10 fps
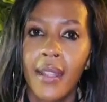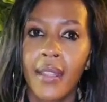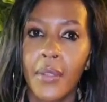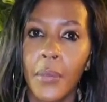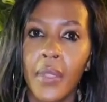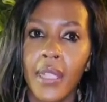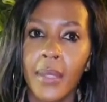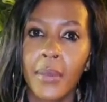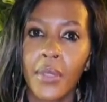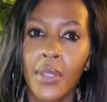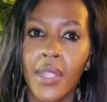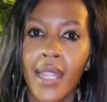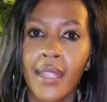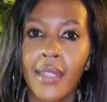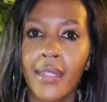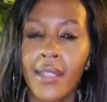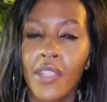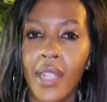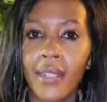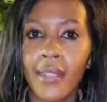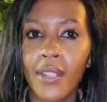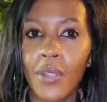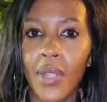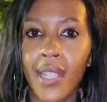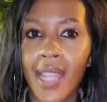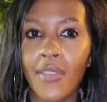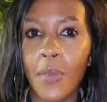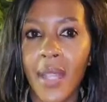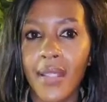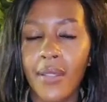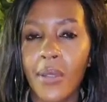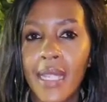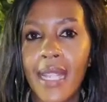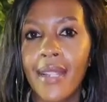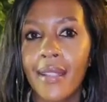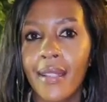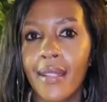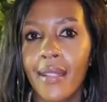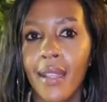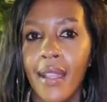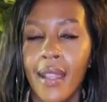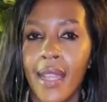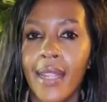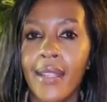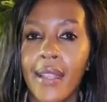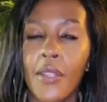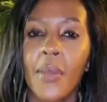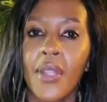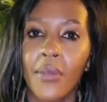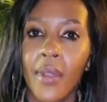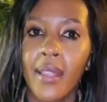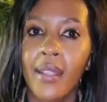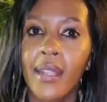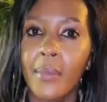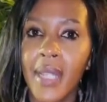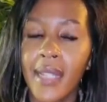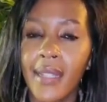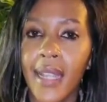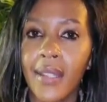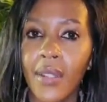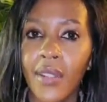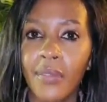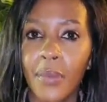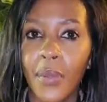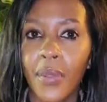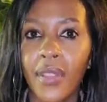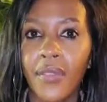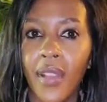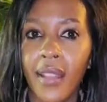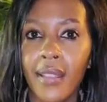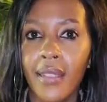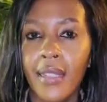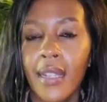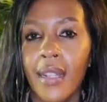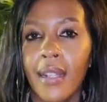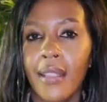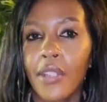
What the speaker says: that we're able to take the child into a safe space. So analysis and assessments rather are being done of both the father, the